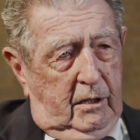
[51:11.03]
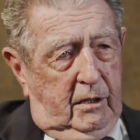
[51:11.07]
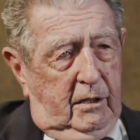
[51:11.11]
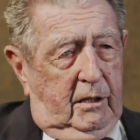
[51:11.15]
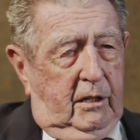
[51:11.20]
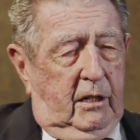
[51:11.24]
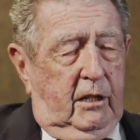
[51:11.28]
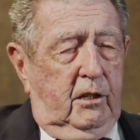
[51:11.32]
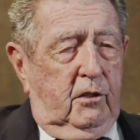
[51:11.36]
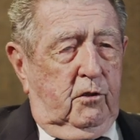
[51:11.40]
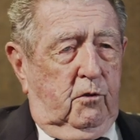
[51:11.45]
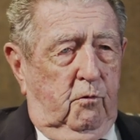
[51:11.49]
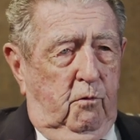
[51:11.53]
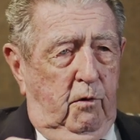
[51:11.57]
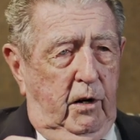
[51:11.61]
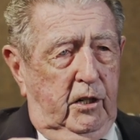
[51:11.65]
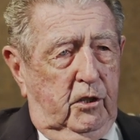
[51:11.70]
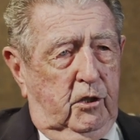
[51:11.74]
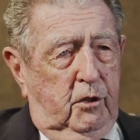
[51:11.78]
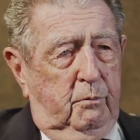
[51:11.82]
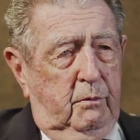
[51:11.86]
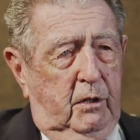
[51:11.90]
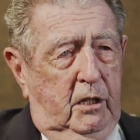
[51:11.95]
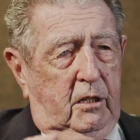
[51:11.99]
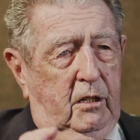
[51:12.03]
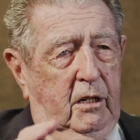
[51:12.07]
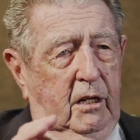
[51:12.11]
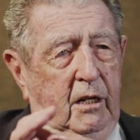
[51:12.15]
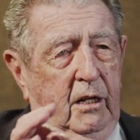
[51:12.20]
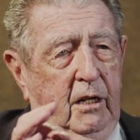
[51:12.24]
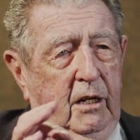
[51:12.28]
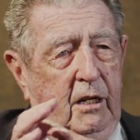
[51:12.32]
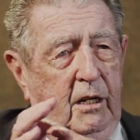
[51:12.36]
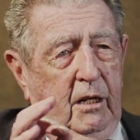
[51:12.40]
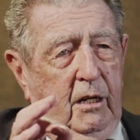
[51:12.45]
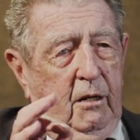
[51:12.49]
The, his regiment
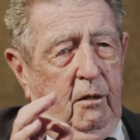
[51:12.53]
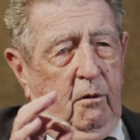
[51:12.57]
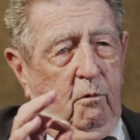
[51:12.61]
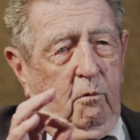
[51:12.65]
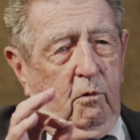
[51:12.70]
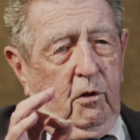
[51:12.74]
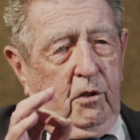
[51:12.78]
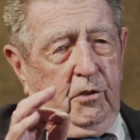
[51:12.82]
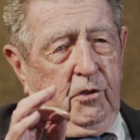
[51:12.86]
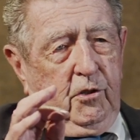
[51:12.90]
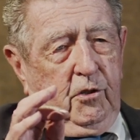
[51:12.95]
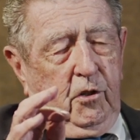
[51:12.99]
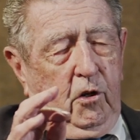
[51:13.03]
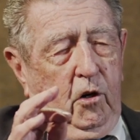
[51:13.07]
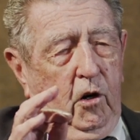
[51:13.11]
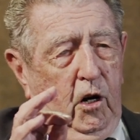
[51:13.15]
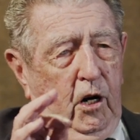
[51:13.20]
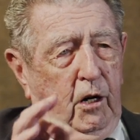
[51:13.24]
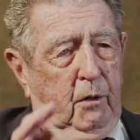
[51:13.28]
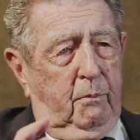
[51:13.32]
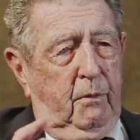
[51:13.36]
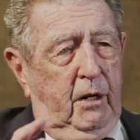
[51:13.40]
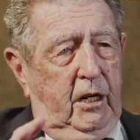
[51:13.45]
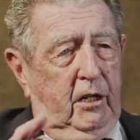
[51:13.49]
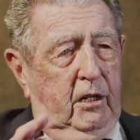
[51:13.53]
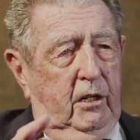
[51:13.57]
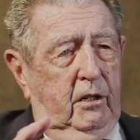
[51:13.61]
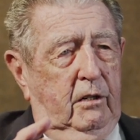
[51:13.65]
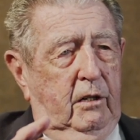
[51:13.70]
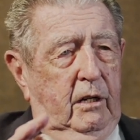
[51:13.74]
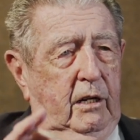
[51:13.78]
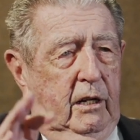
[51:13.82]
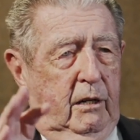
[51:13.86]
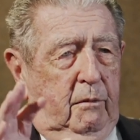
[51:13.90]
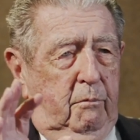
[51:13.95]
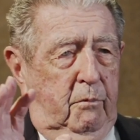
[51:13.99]
was
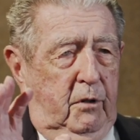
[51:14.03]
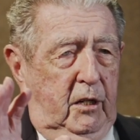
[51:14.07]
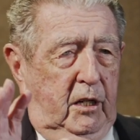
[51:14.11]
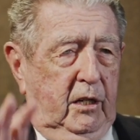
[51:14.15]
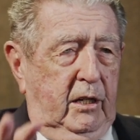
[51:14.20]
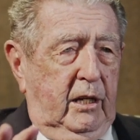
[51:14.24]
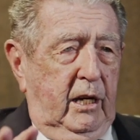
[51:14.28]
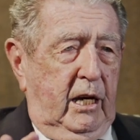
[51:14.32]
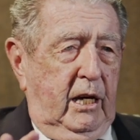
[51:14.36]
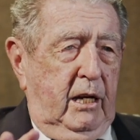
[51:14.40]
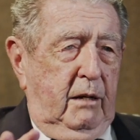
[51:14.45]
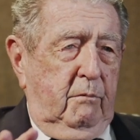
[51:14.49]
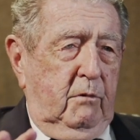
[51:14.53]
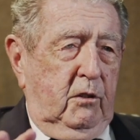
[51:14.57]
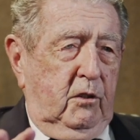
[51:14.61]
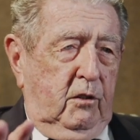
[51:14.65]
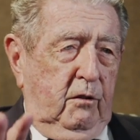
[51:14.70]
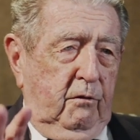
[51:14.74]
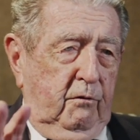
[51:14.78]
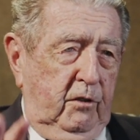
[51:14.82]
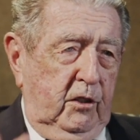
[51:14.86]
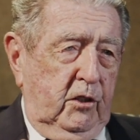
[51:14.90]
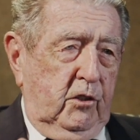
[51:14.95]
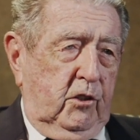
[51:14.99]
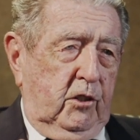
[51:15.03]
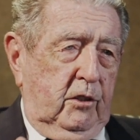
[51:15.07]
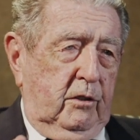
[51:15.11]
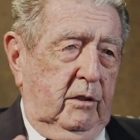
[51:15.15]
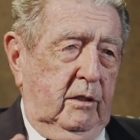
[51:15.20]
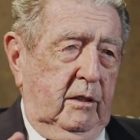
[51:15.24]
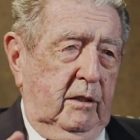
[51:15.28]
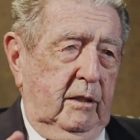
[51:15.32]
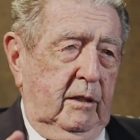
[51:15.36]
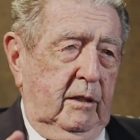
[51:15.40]
augmented and became a division.